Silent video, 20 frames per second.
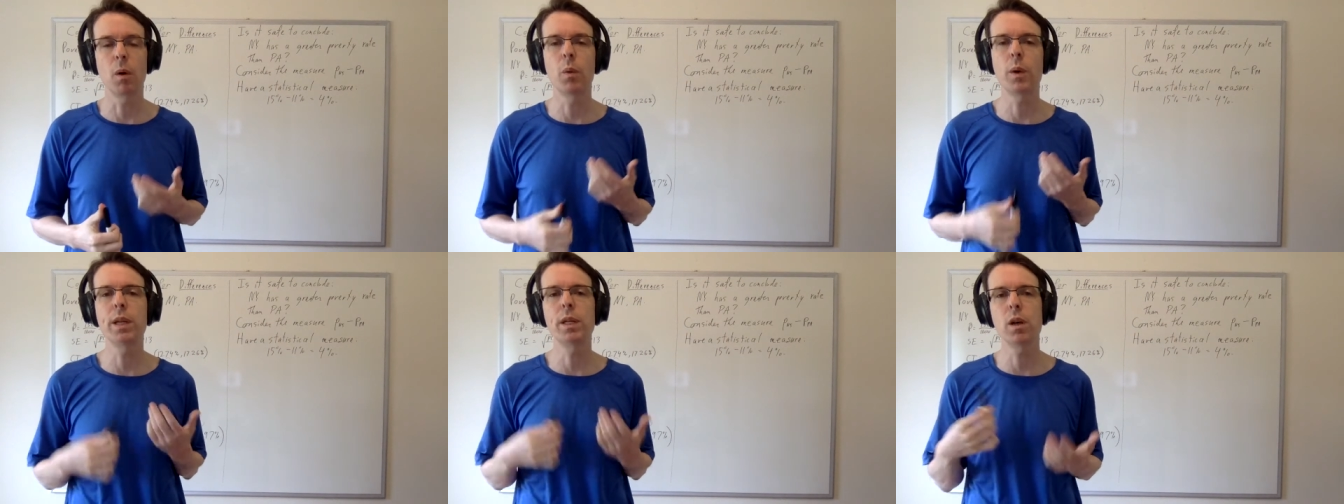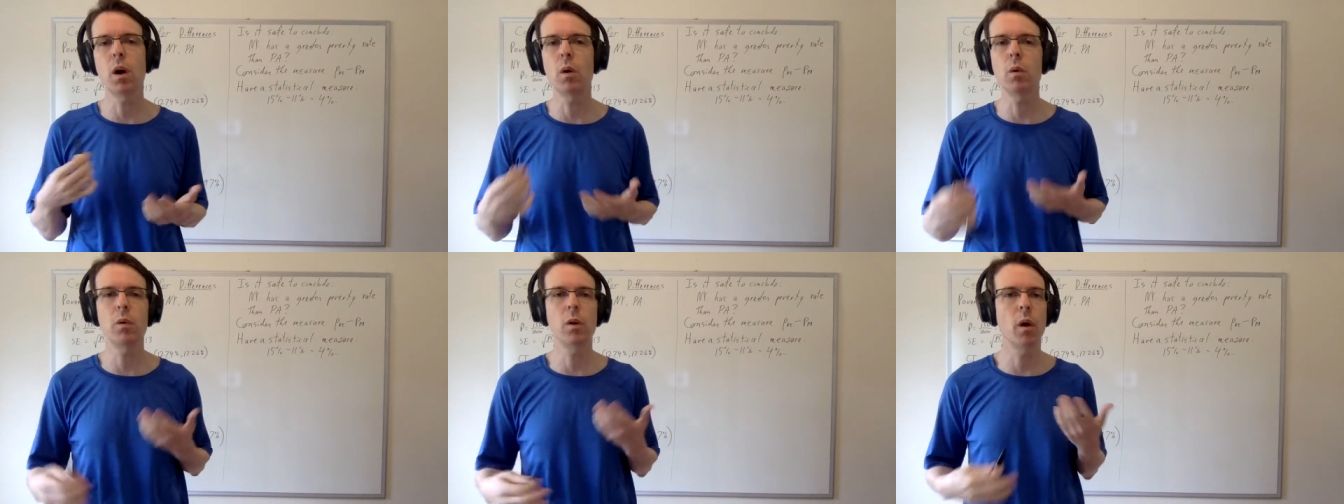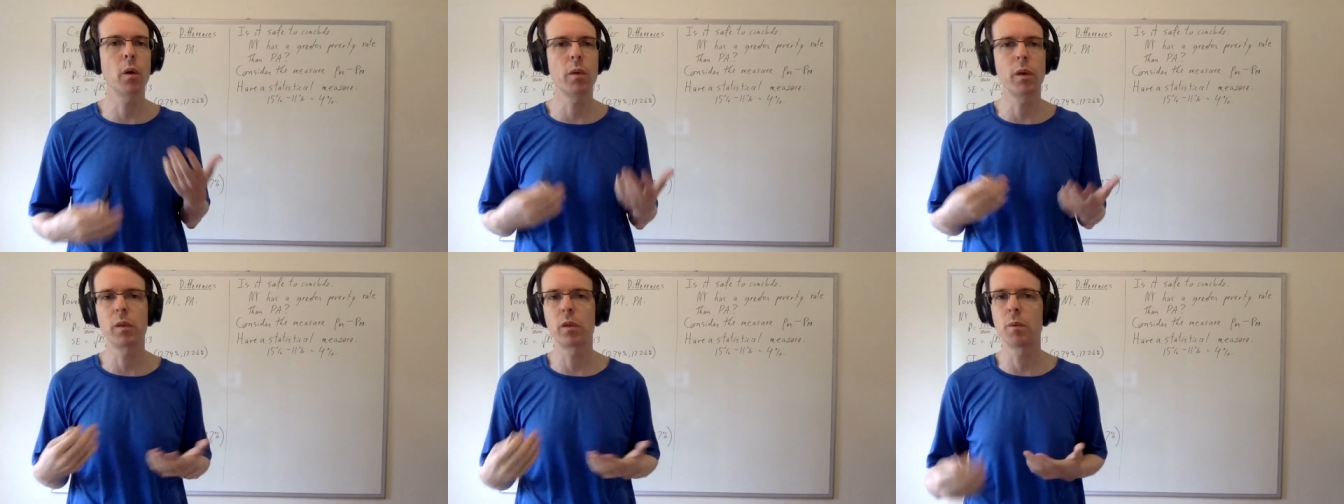But we don't
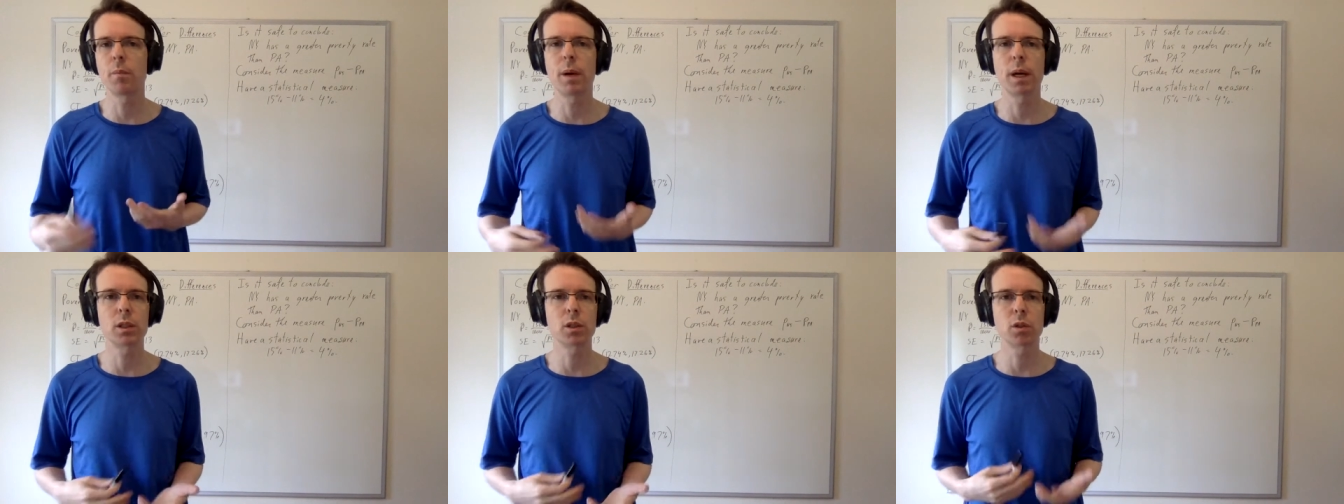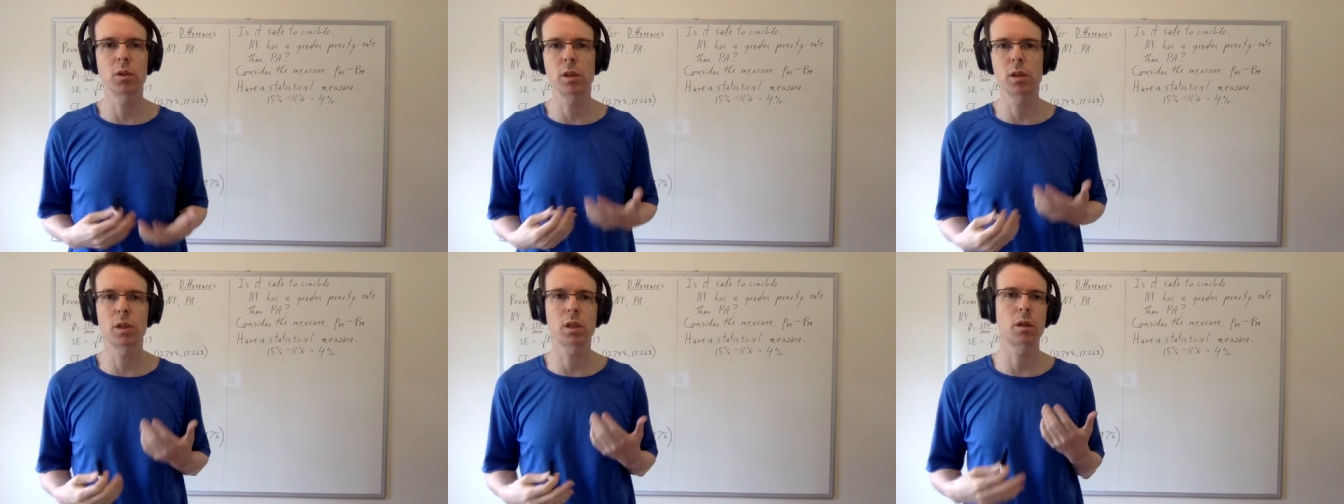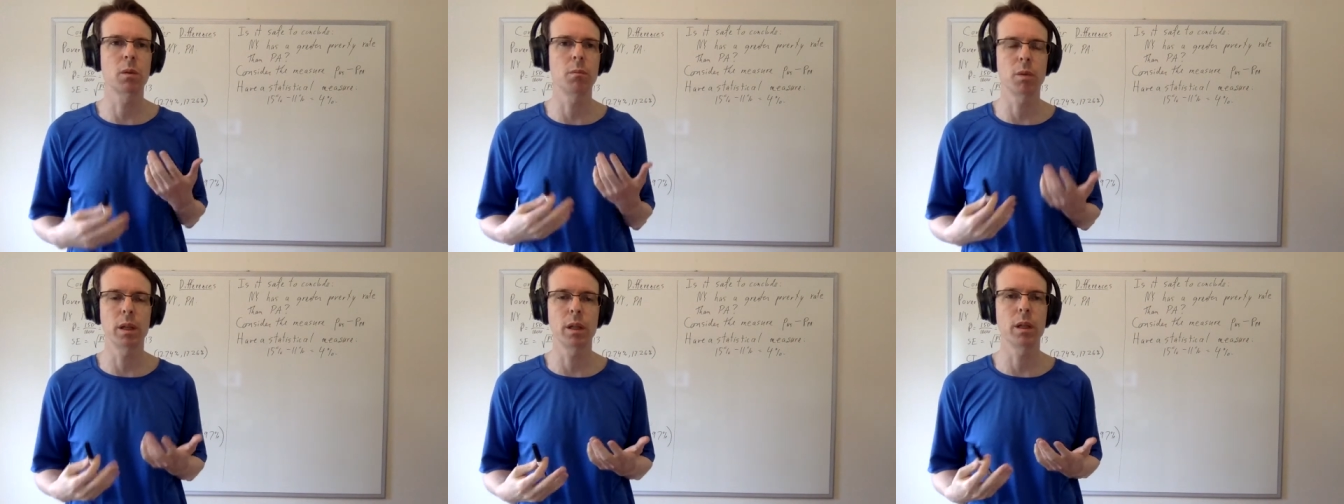know that the measure is
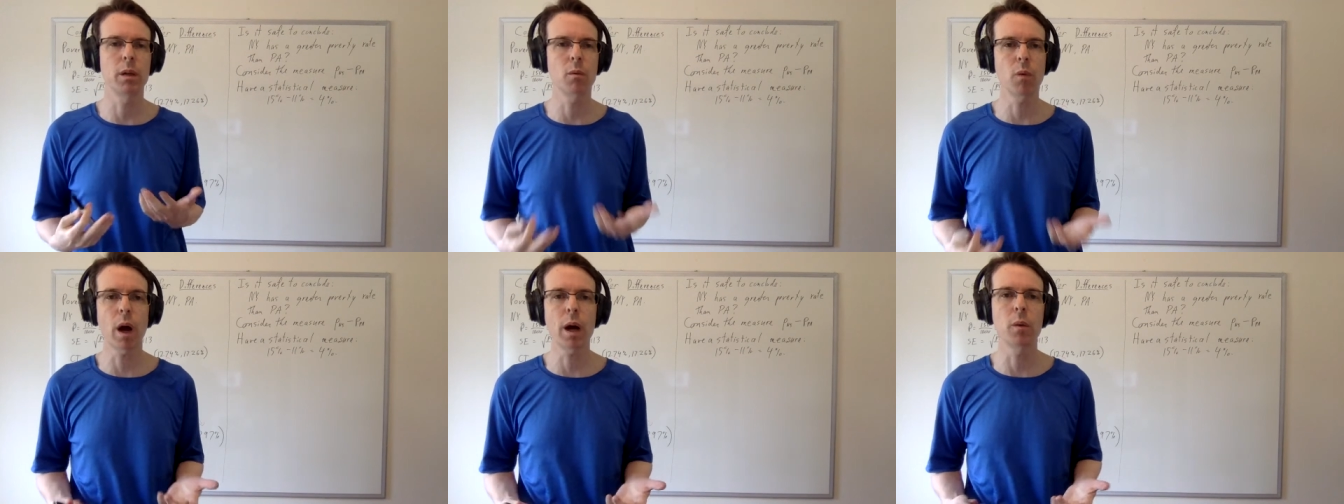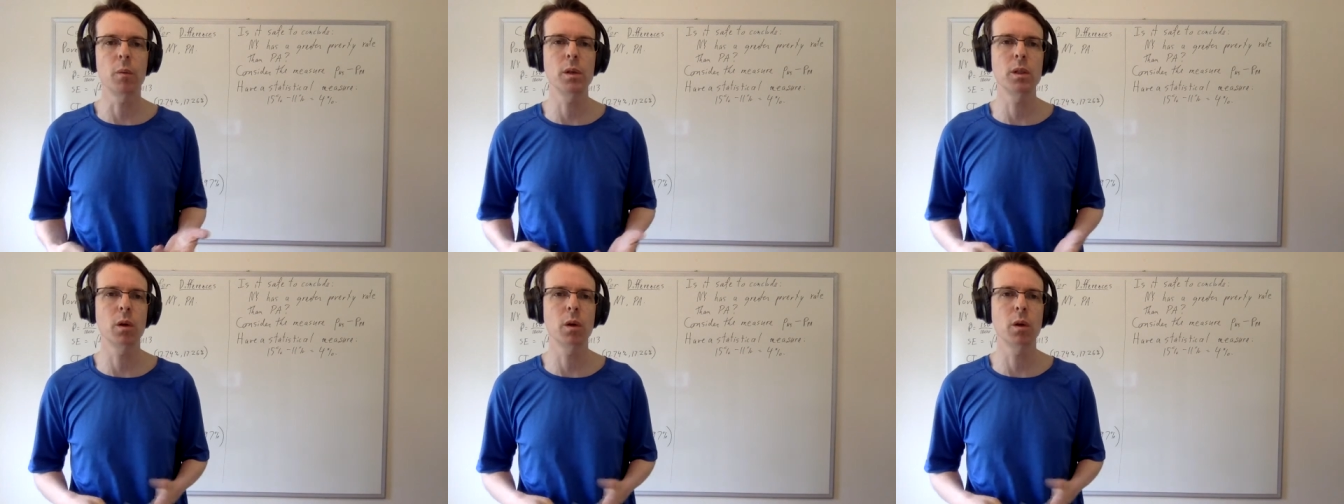completely right.